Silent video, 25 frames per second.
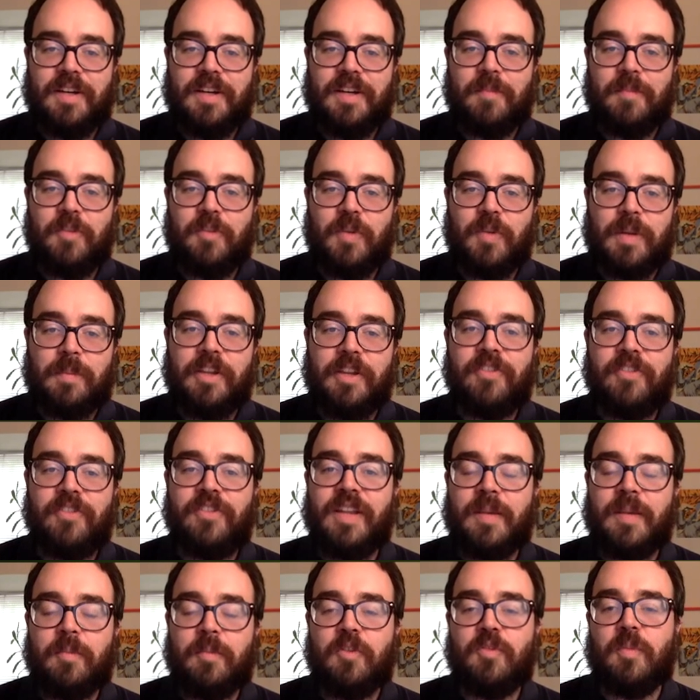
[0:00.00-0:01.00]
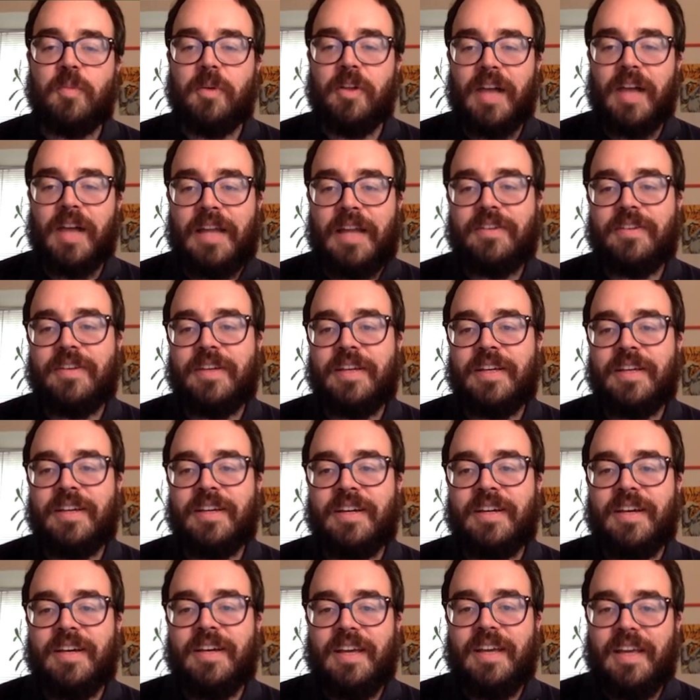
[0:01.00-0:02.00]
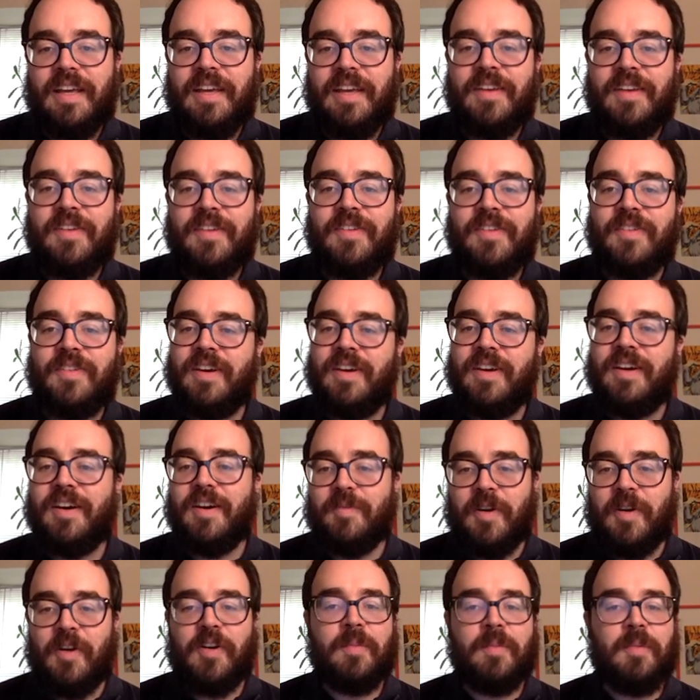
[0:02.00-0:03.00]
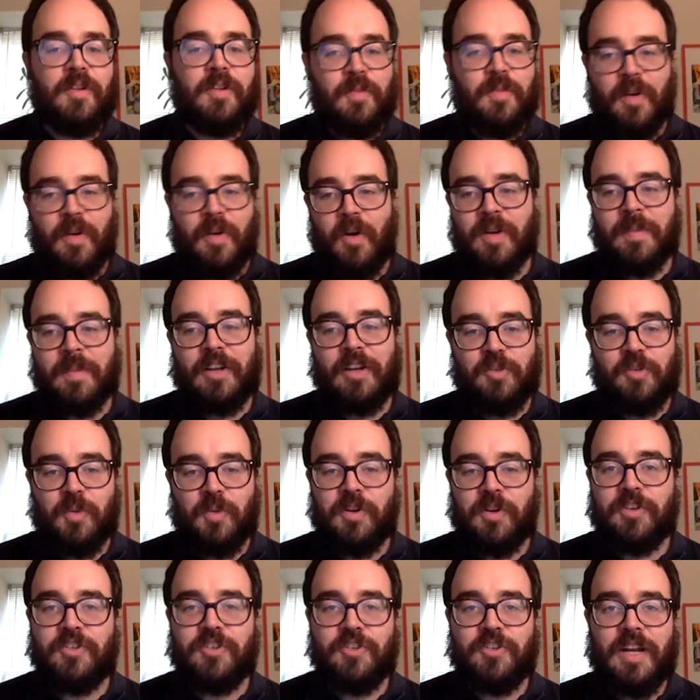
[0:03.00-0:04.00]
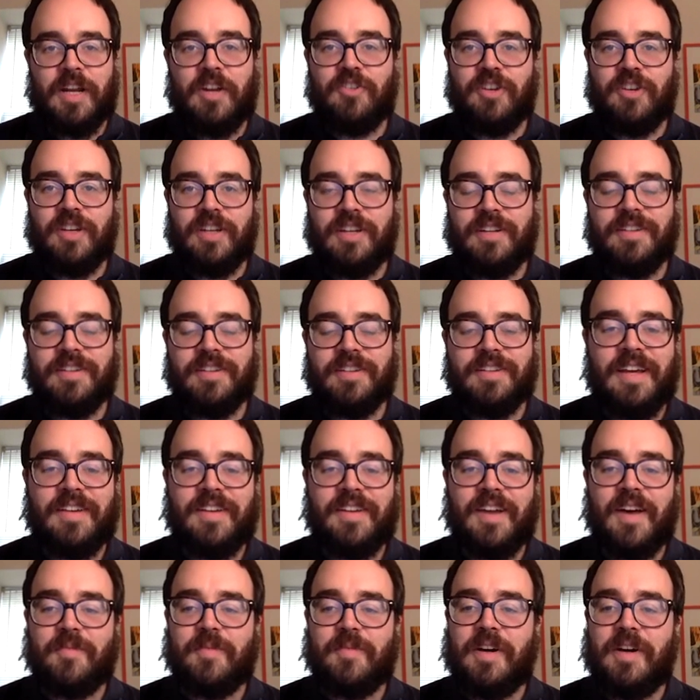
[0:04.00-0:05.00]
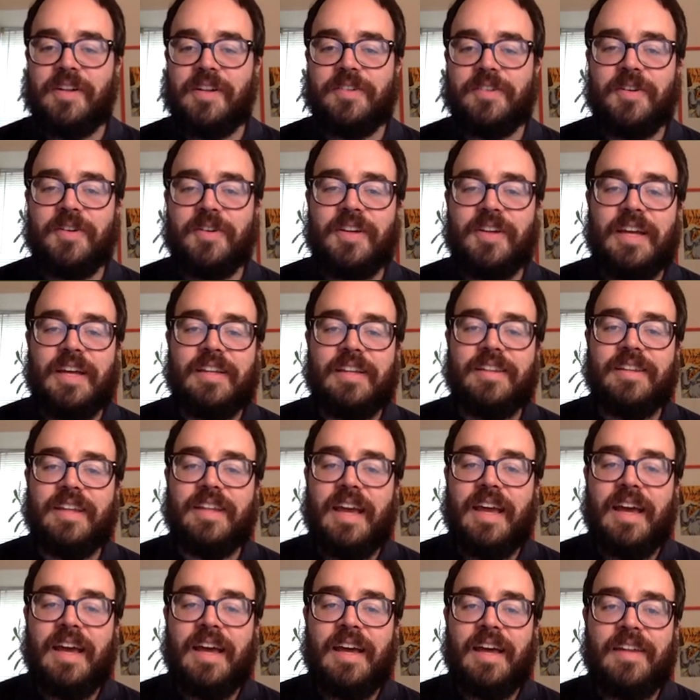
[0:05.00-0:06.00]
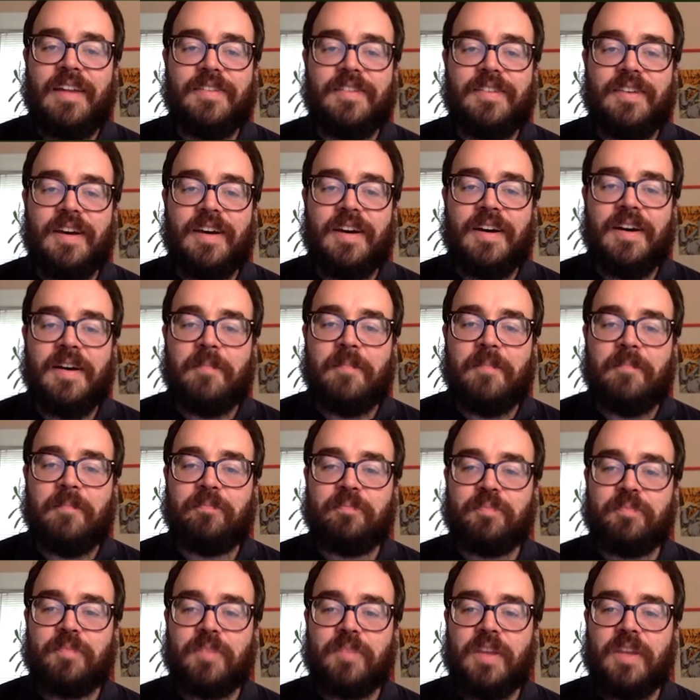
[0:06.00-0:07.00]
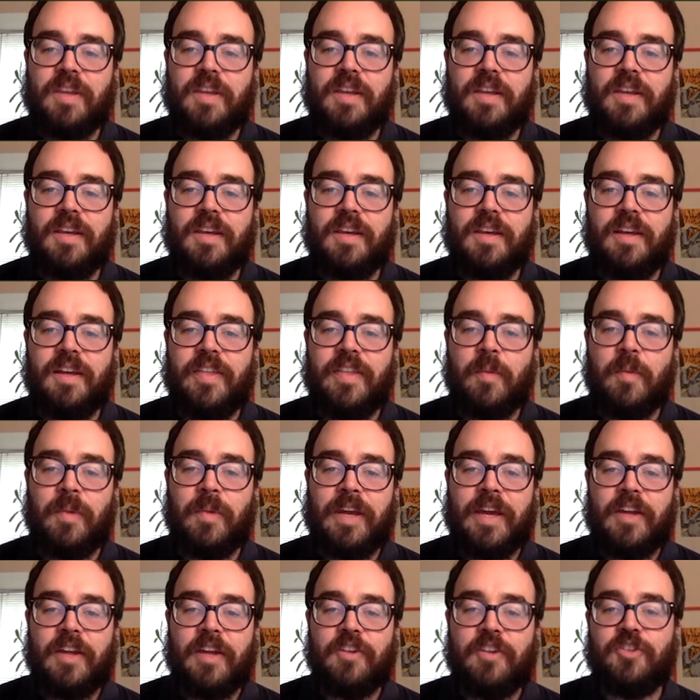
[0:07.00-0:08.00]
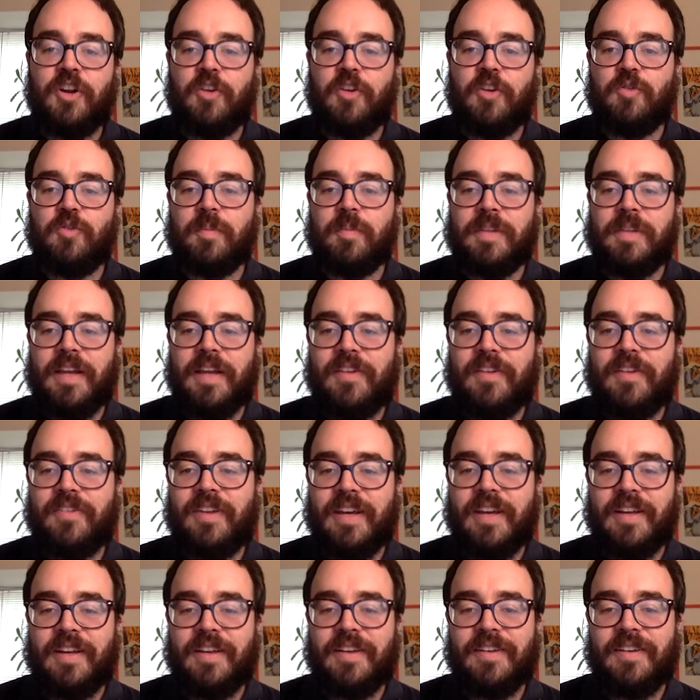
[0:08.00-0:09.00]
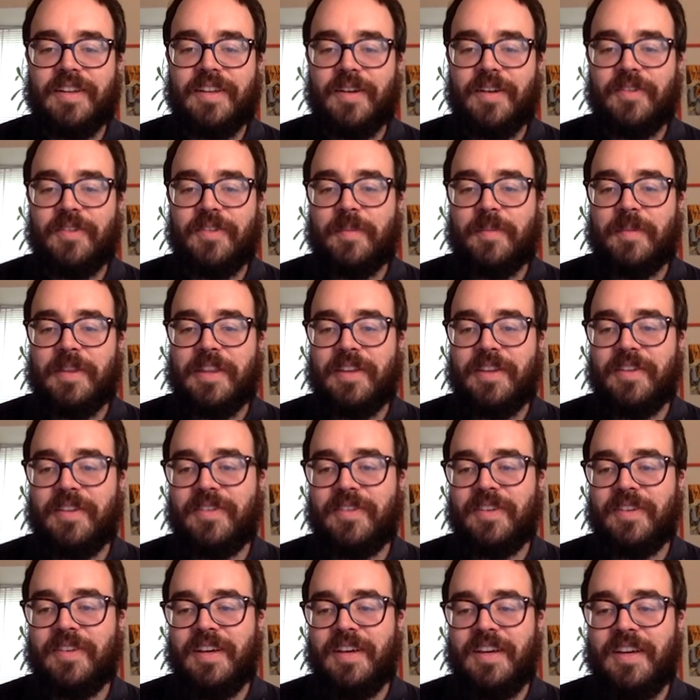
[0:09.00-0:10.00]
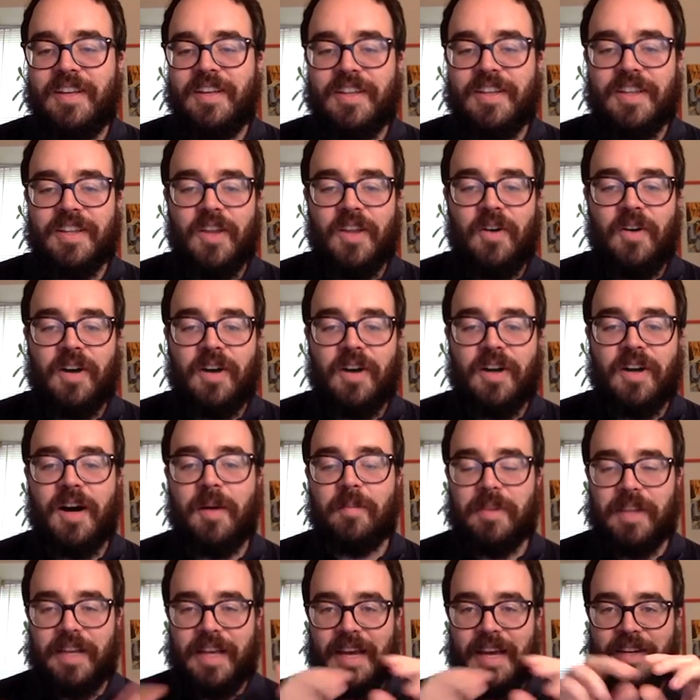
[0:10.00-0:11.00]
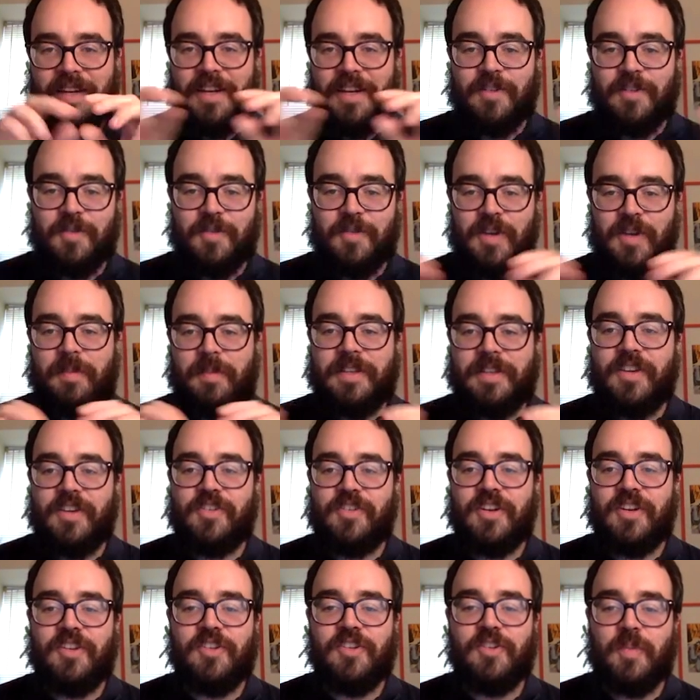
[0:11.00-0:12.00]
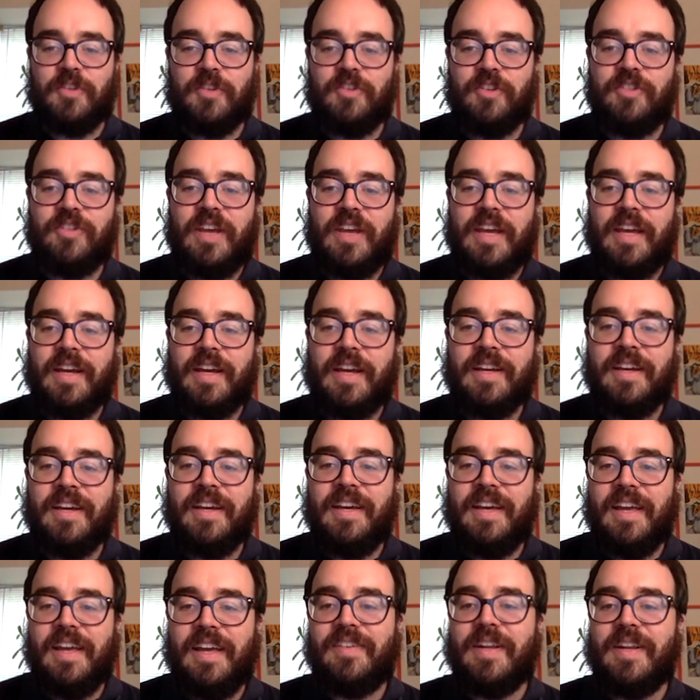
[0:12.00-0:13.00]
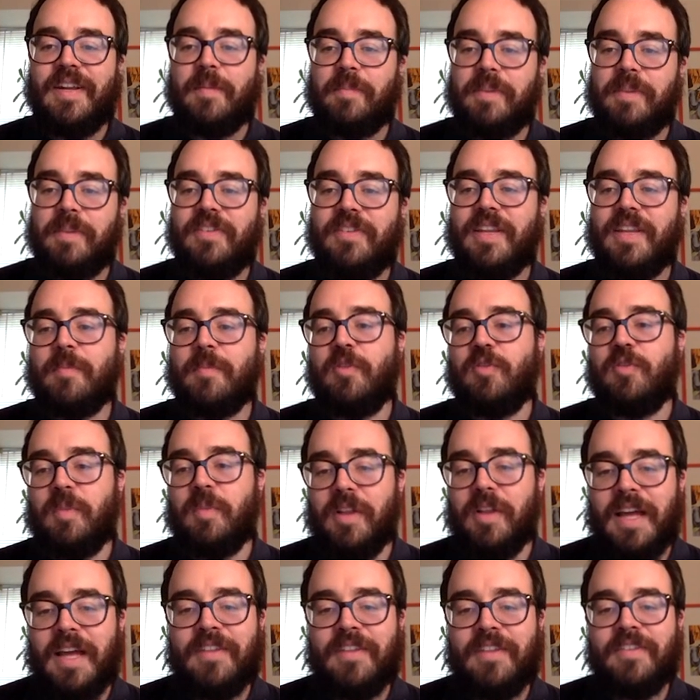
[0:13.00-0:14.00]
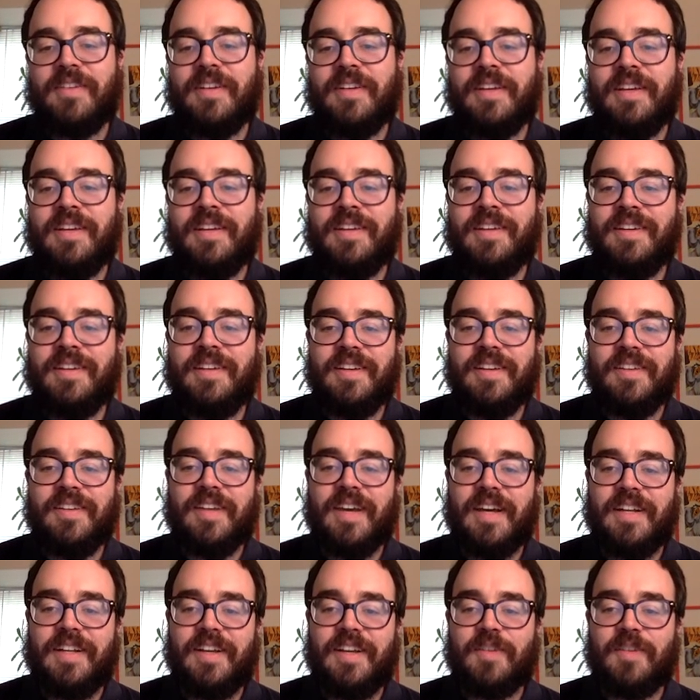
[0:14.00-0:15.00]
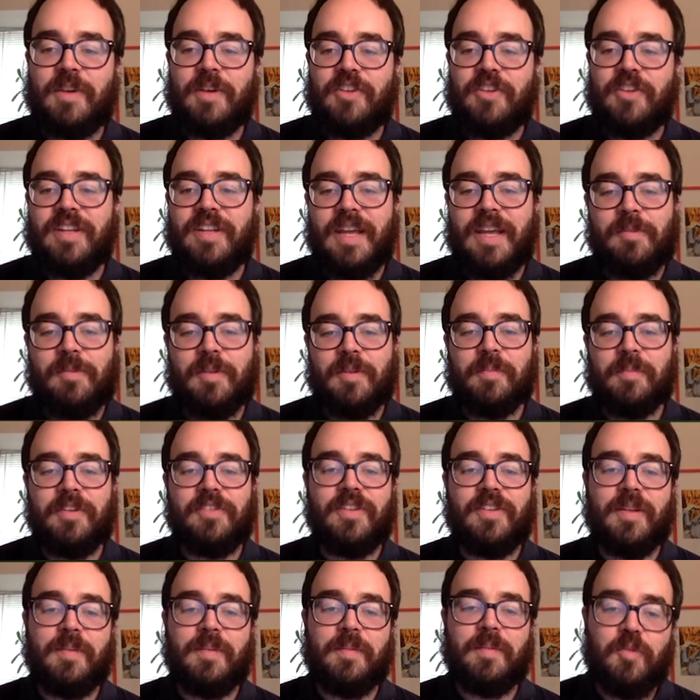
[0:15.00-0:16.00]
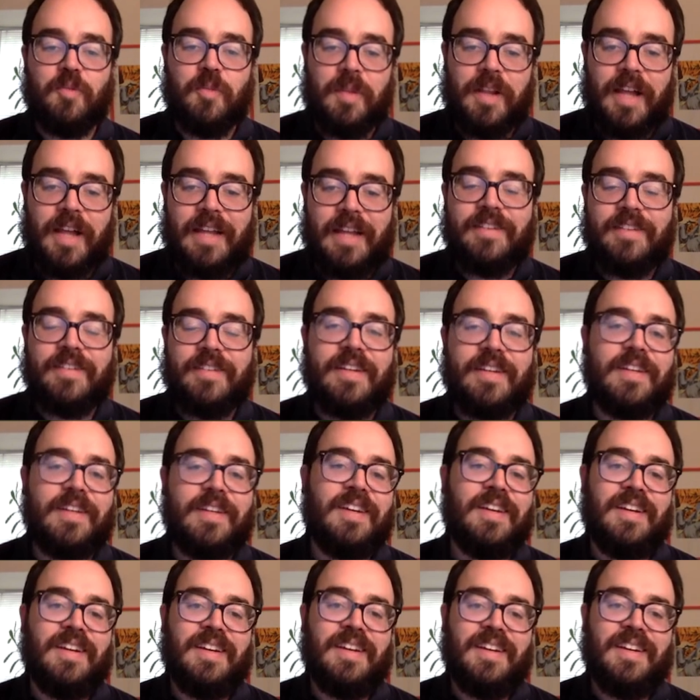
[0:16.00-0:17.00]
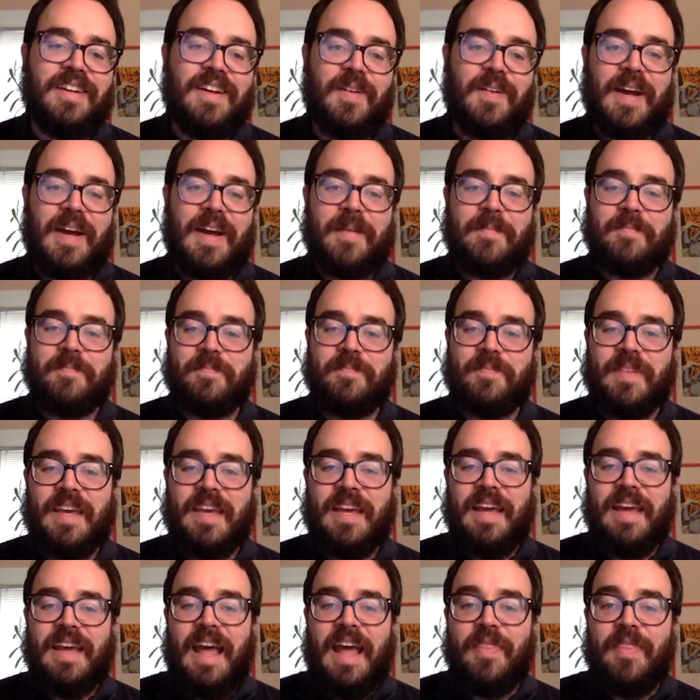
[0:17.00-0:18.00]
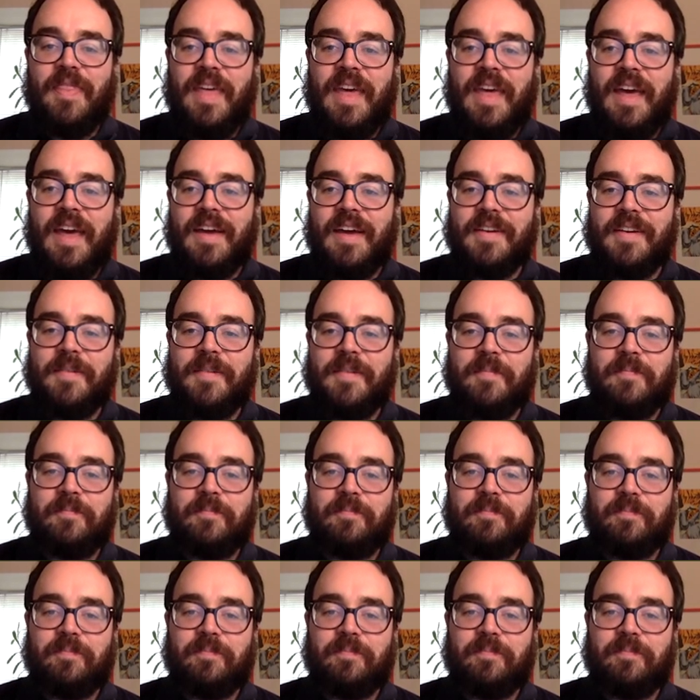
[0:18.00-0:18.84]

Um, so an implicitly movable entity is a variable of automatic storage duration and, and not volatile. And, and um, then we can start replacing, you know, some of these long, complicated repetitions with just saying, is an implicitly movable entity, is an ID expression, names an implicitly movable entity. Okay. And then